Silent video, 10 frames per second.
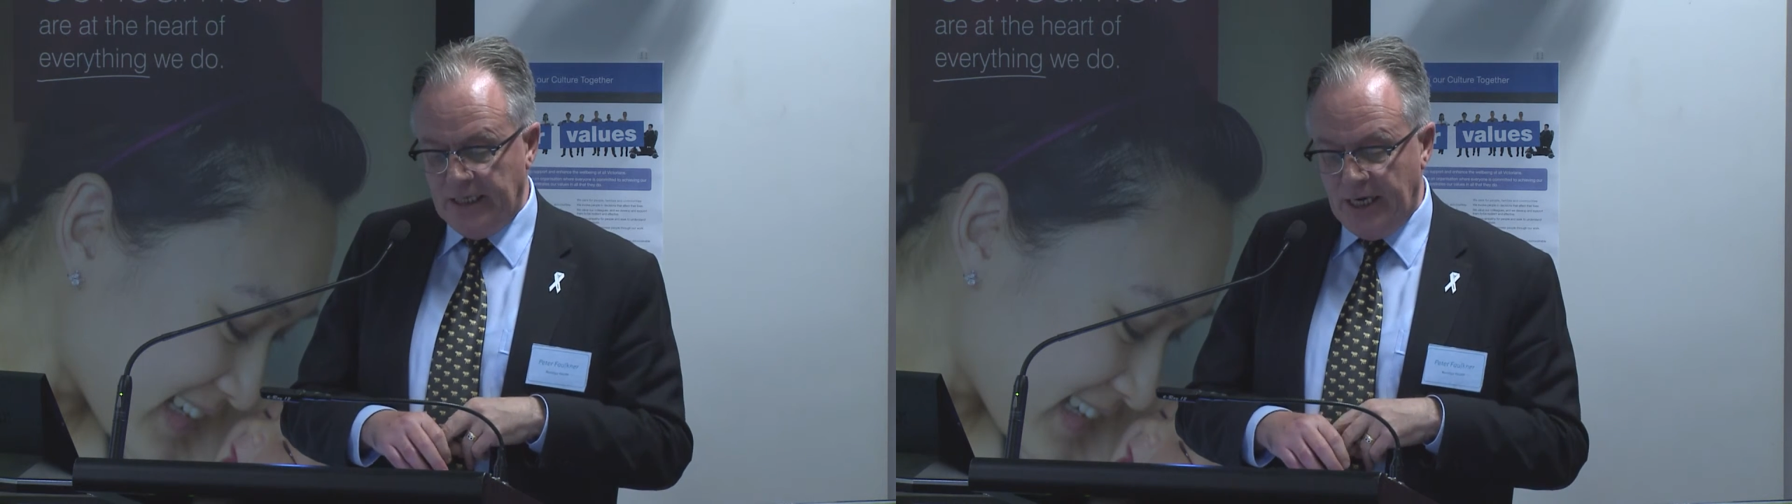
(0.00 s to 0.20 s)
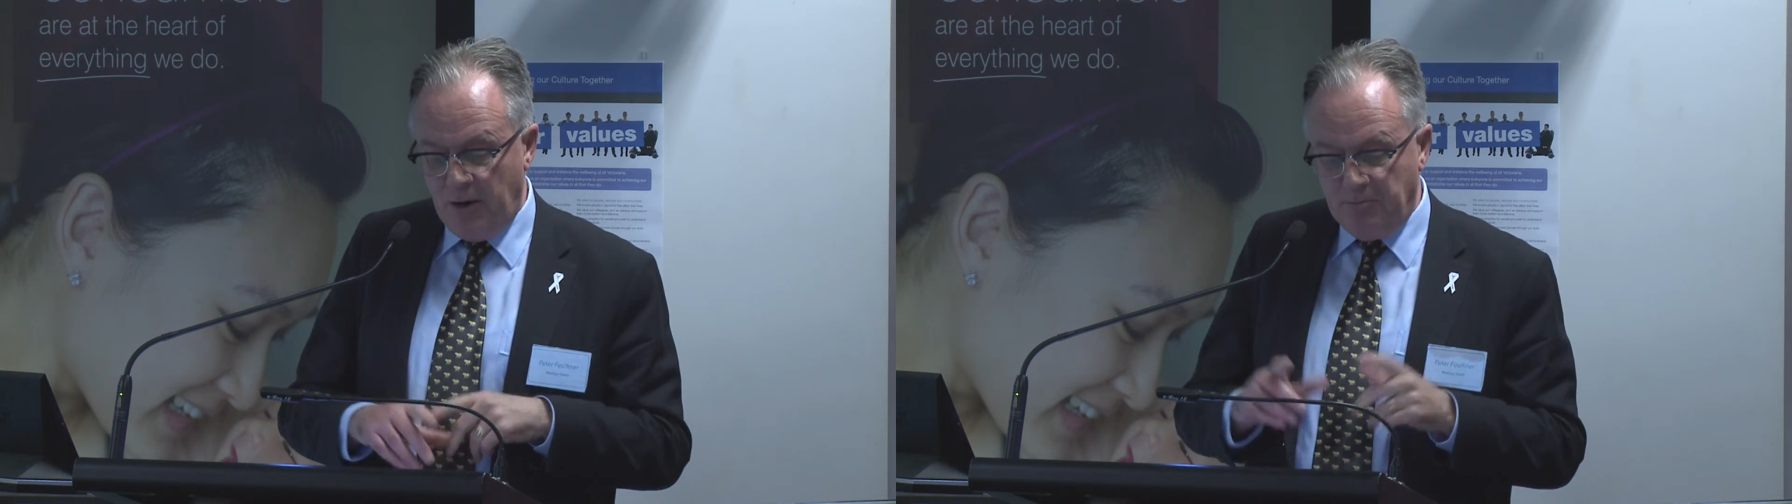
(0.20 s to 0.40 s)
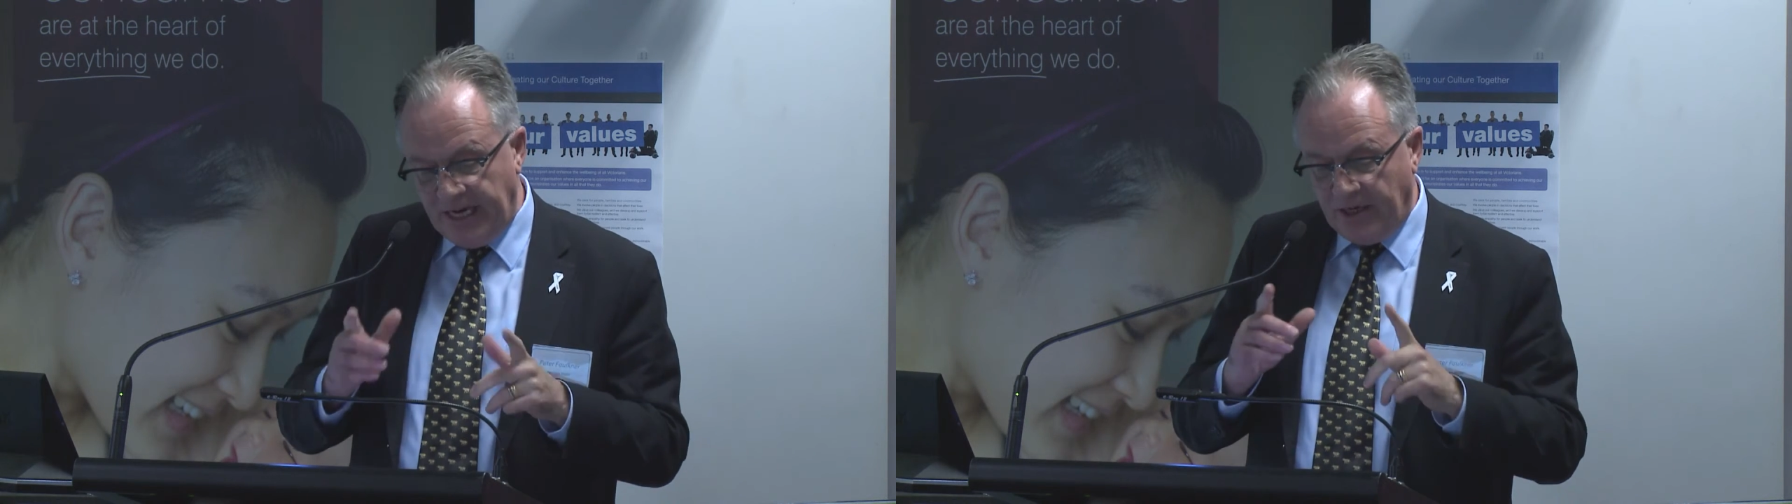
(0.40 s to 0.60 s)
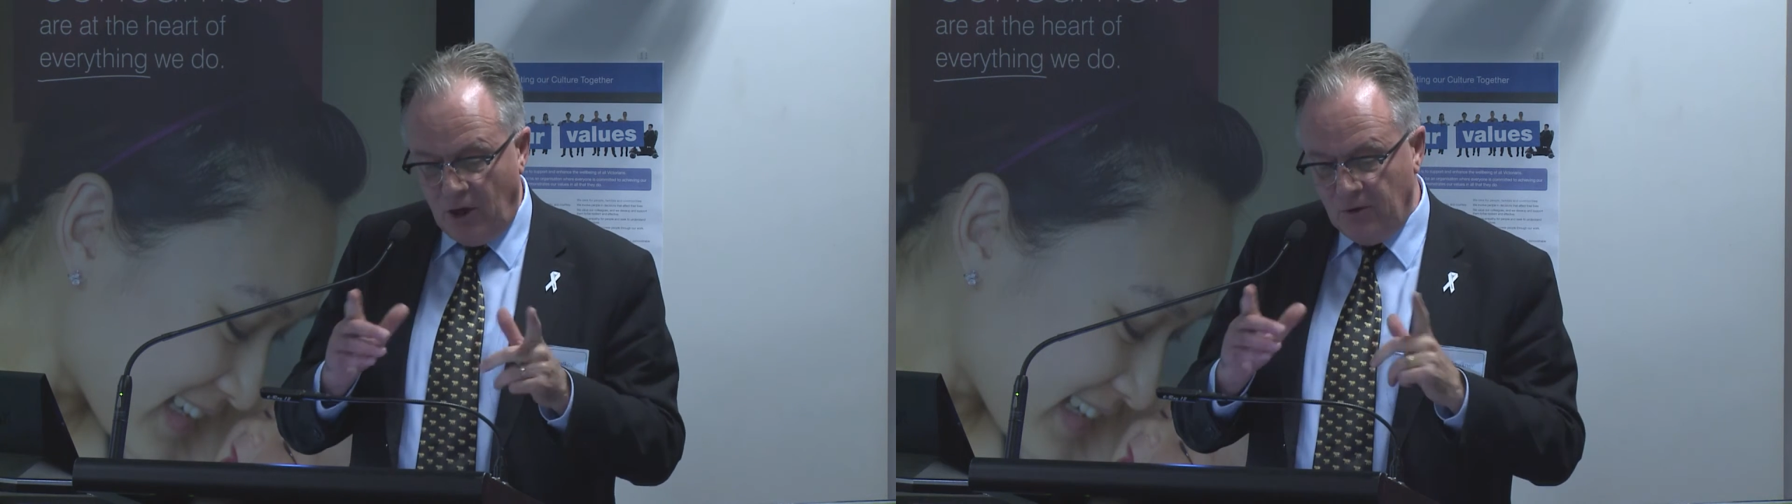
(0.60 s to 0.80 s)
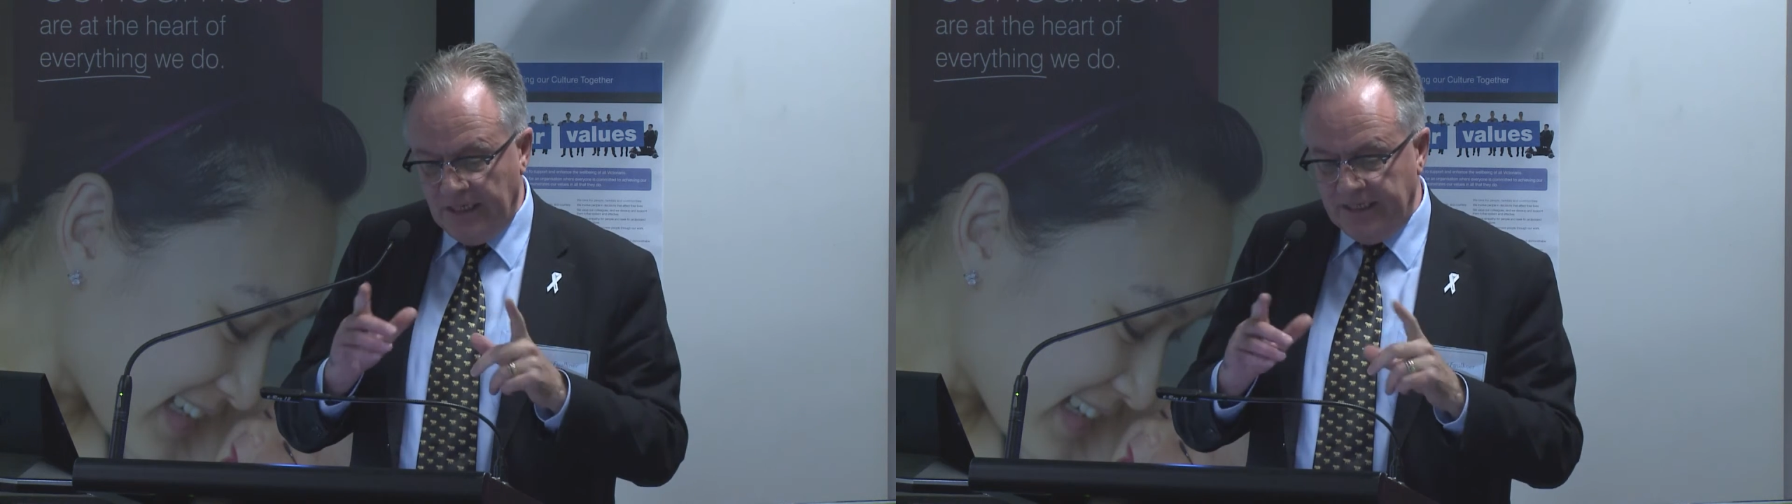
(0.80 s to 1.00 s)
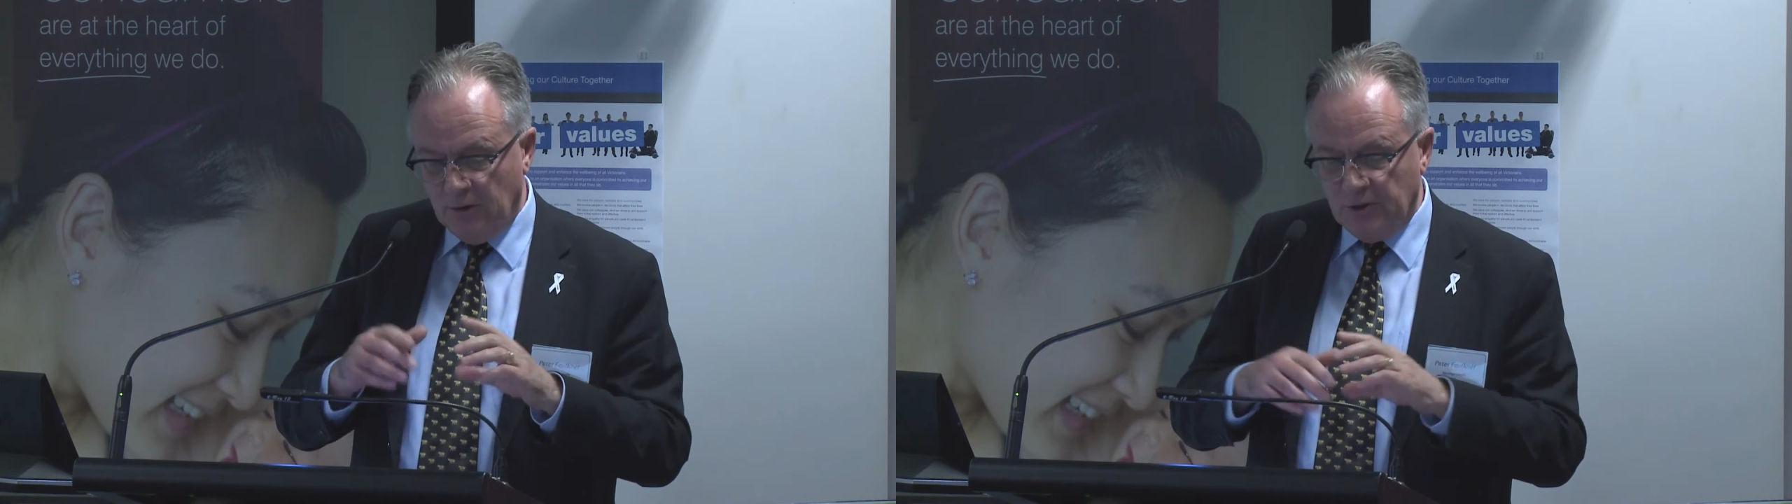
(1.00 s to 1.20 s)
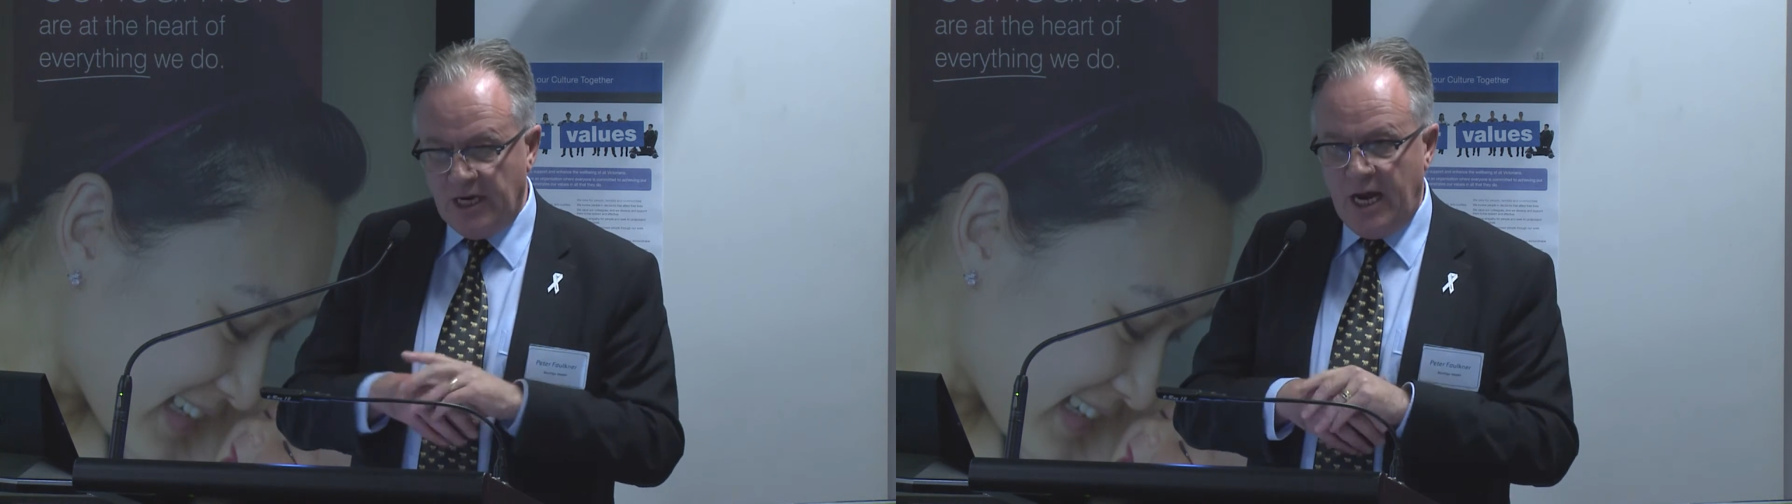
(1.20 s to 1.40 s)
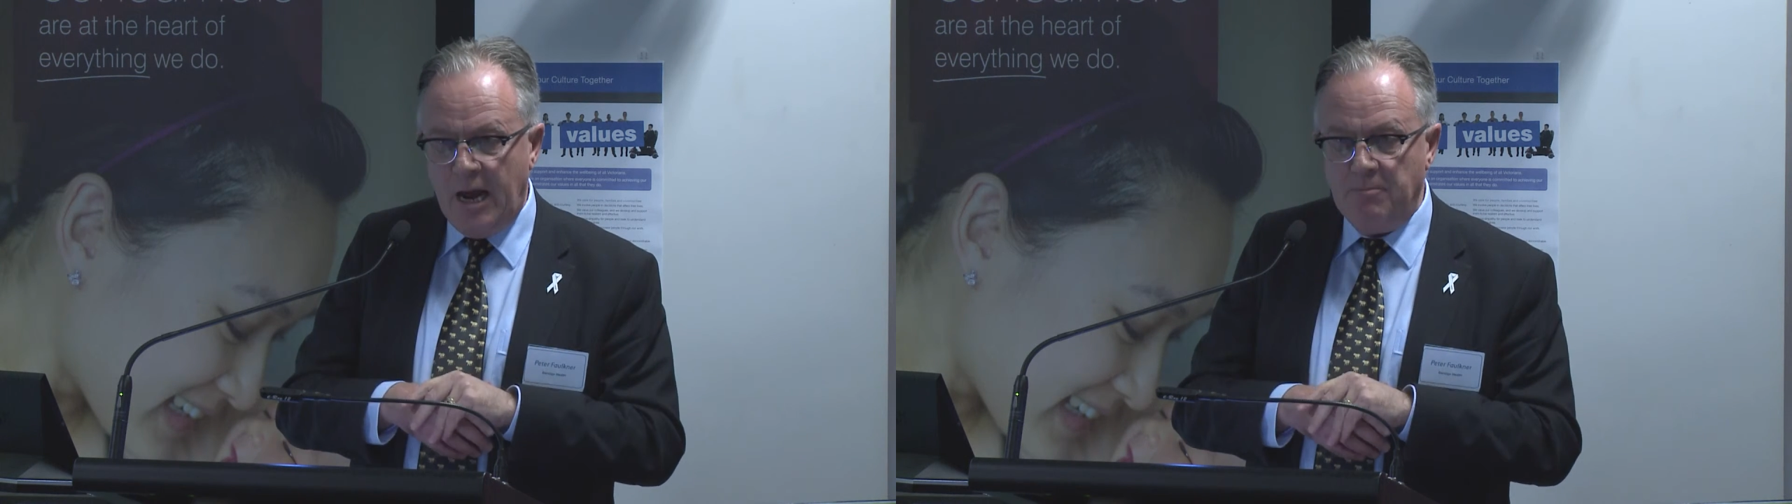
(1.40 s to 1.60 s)
in our medico-legal
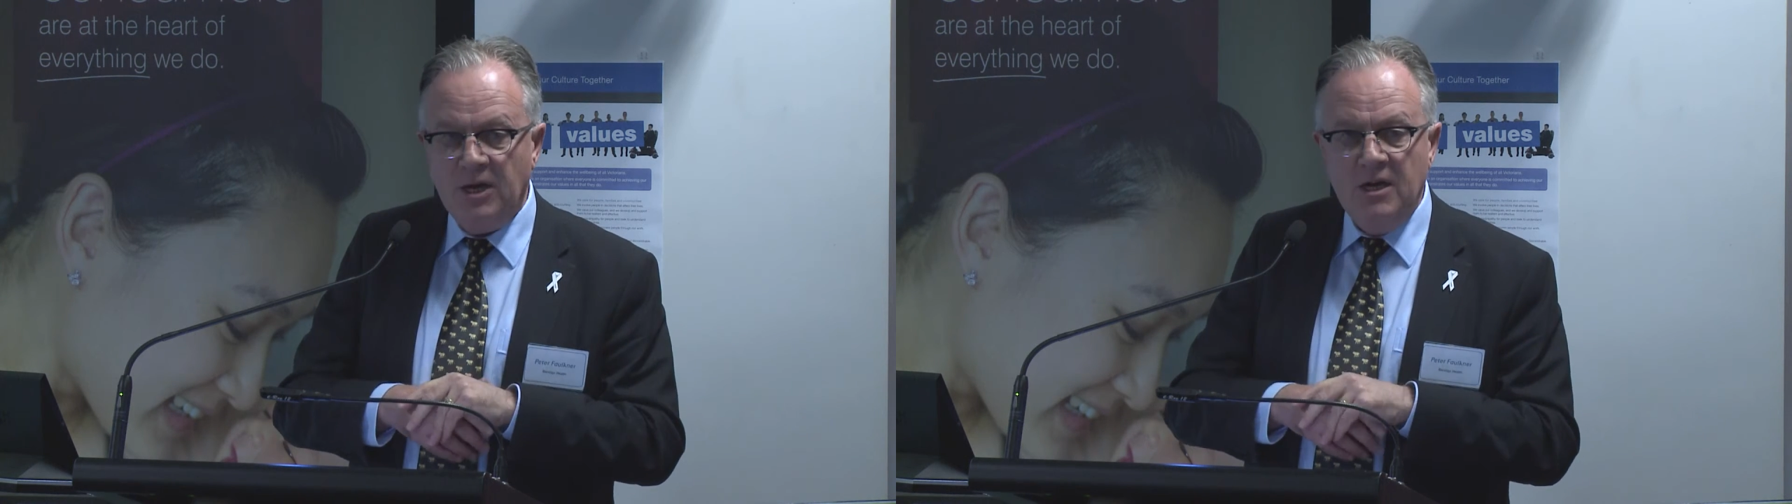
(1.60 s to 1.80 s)
tab,